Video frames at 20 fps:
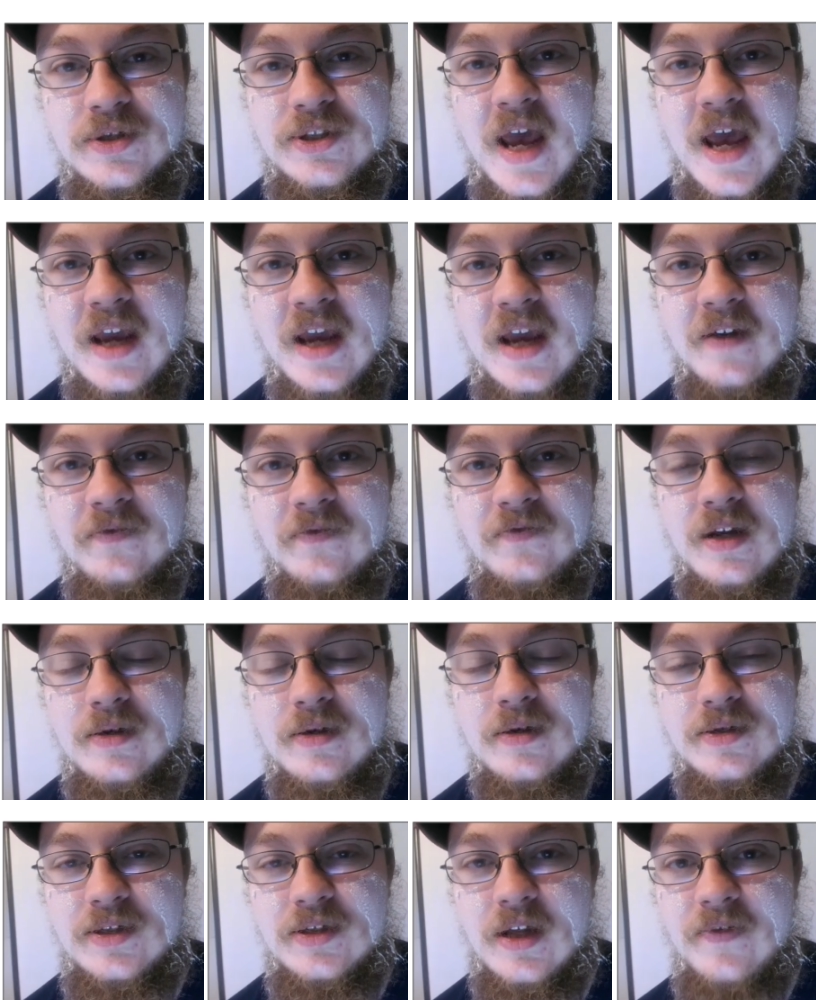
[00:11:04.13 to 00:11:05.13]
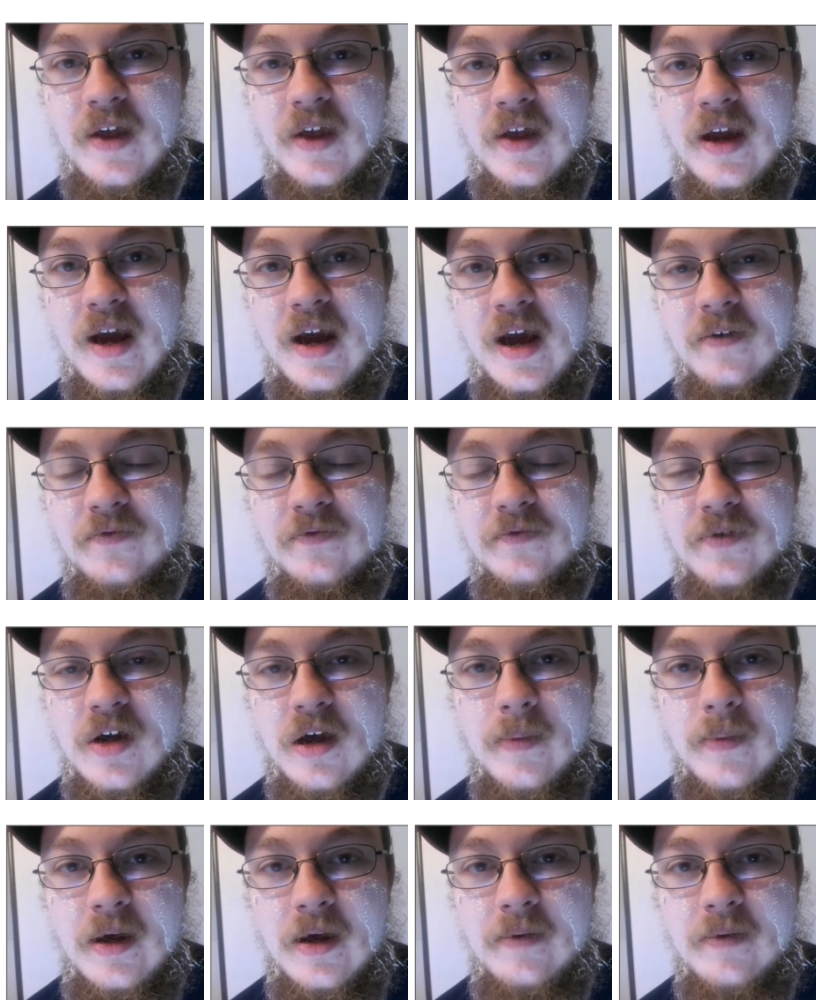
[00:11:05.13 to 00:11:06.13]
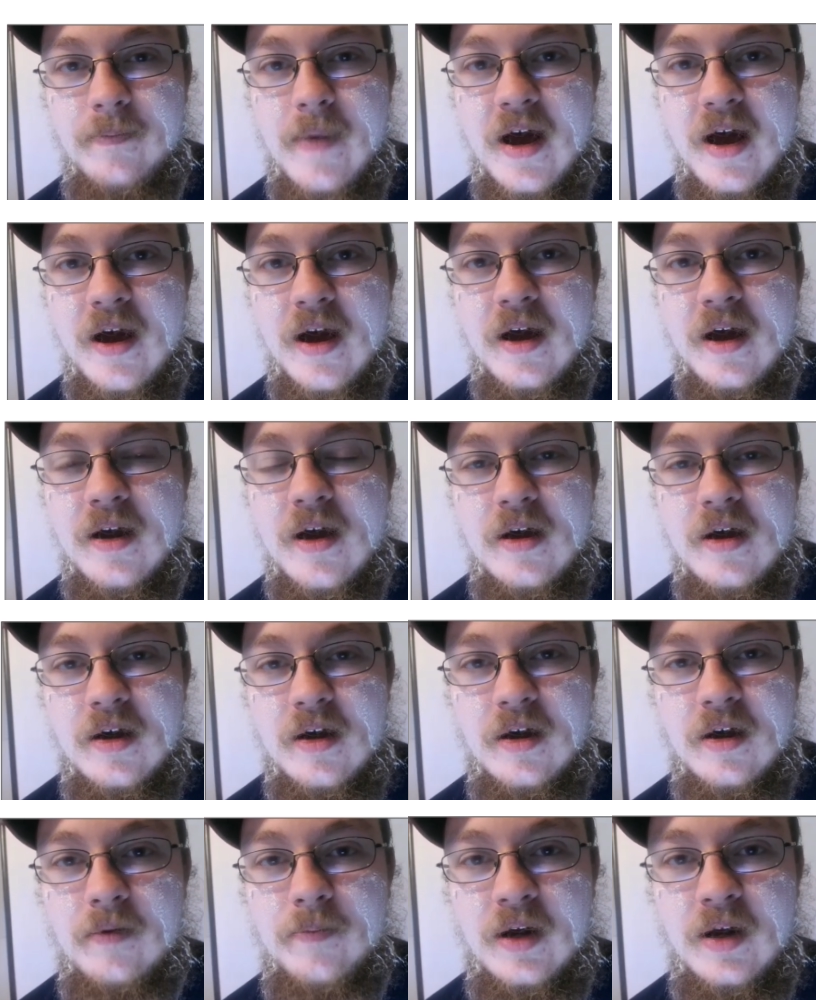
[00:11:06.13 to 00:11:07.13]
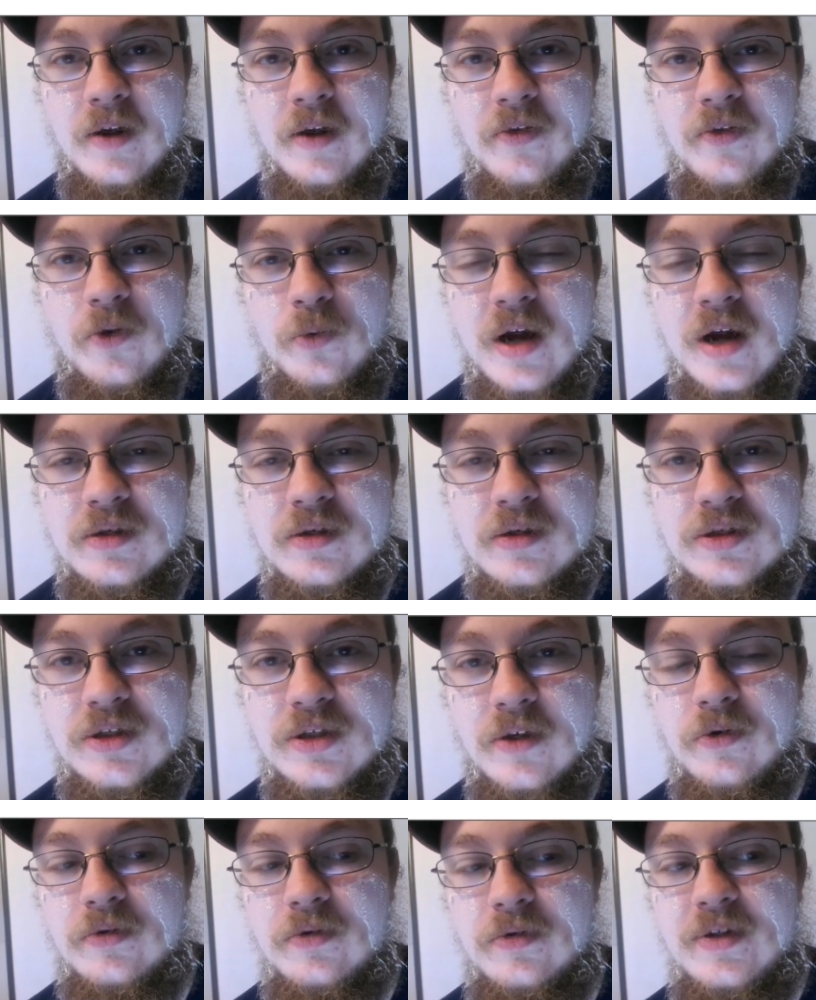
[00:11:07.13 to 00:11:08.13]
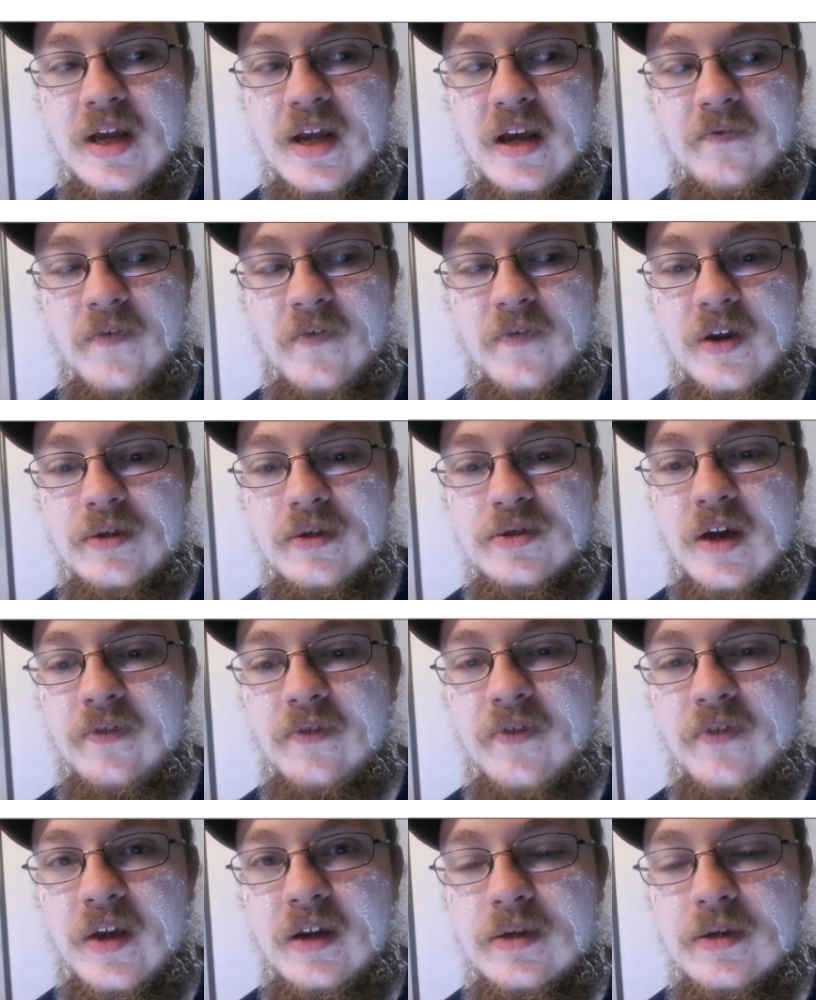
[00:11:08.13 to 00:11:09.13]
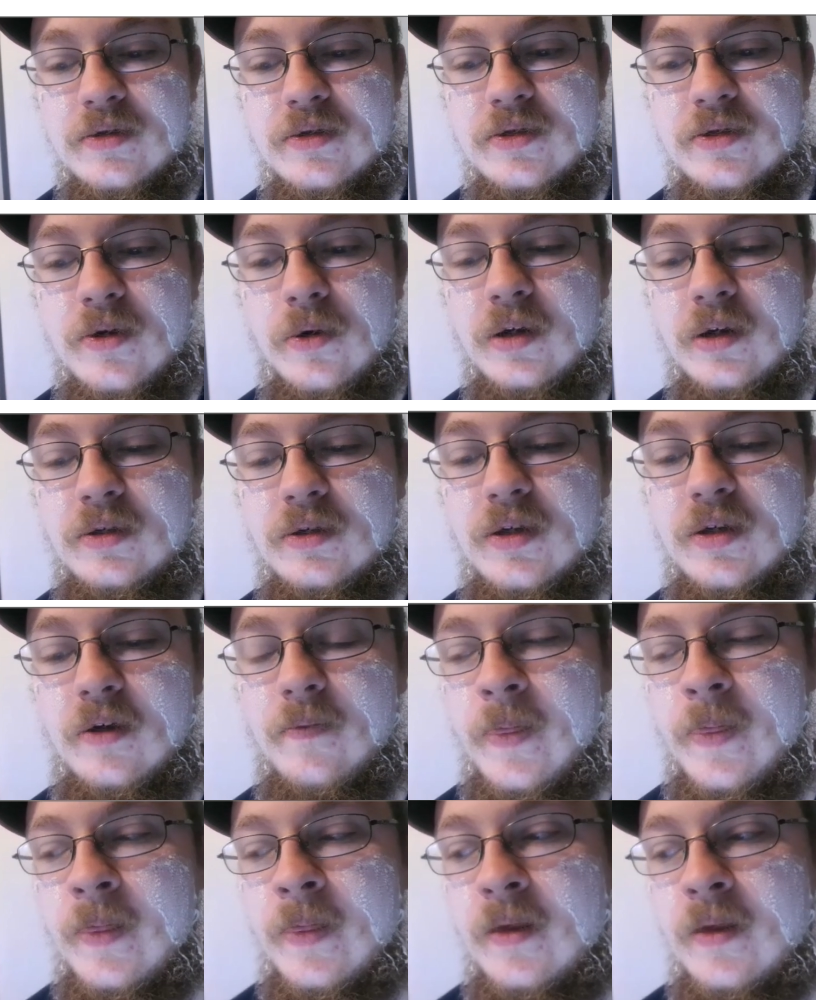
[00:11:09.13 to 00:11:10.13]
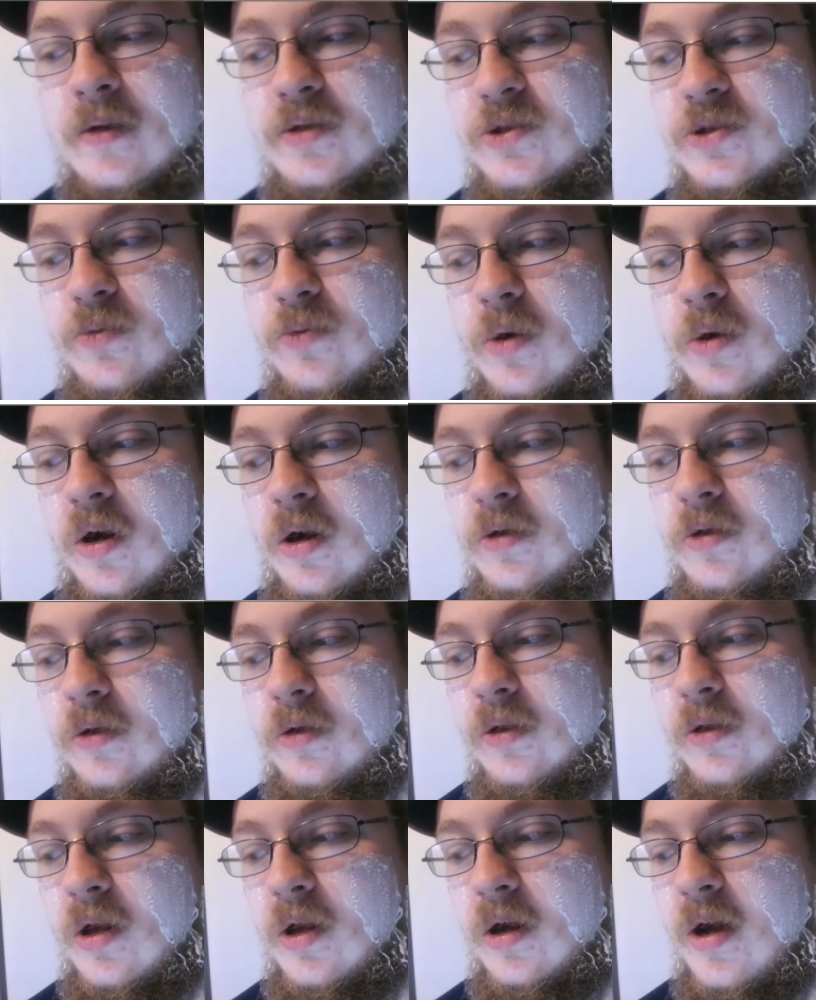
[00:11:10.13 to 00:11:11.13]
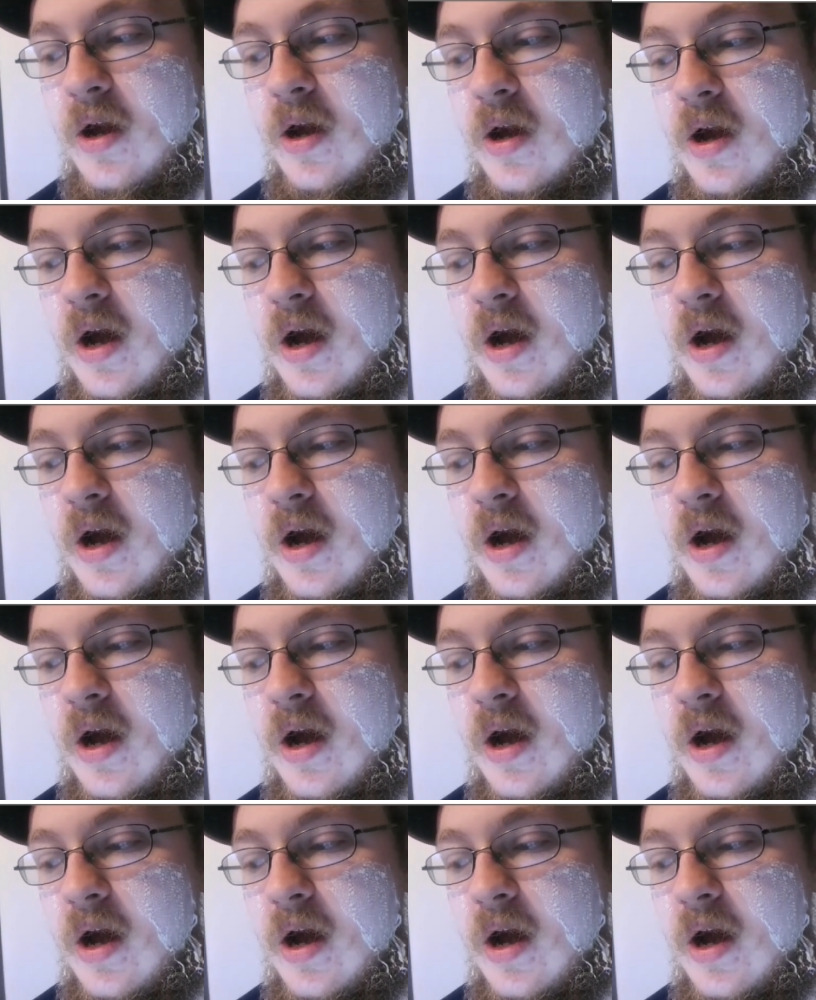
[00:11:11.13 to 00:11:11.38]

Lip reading: safeties that they have coming back, but the rest of their defense, I think, is going to struggle.